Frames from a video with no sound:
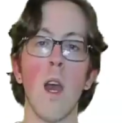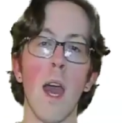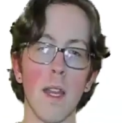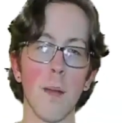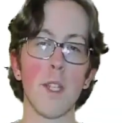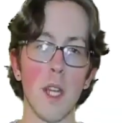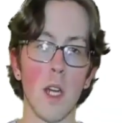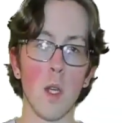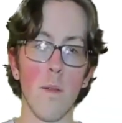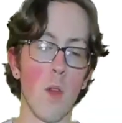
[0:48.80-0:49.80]
And let me tell
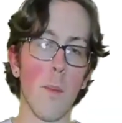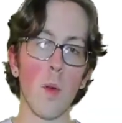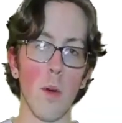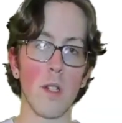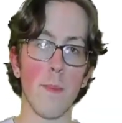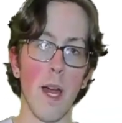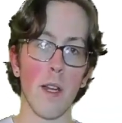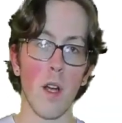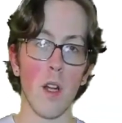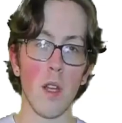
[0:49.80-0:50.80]
you, if you happen to watch my
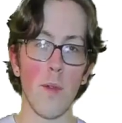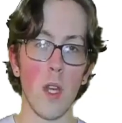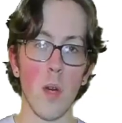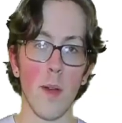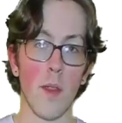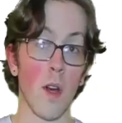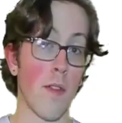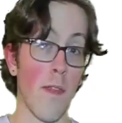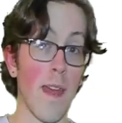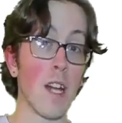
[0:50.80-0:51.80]
iCarly video and thought
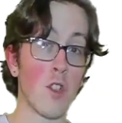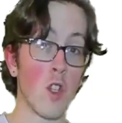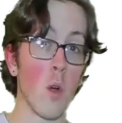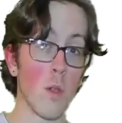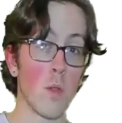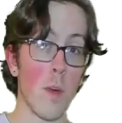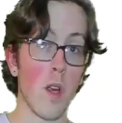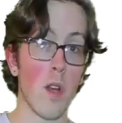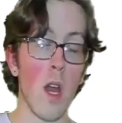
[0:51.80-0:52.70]
that that show was weird,